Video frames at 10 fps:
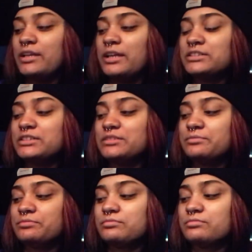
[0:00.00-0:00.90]
doesn't.
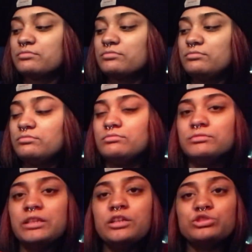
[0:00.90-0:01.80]

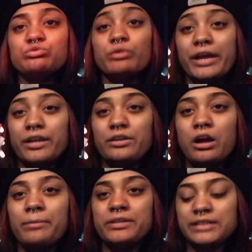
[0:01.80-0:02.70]
It looks red,
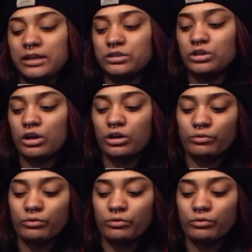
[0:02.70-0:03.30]
y'all, but it's like a dark. It's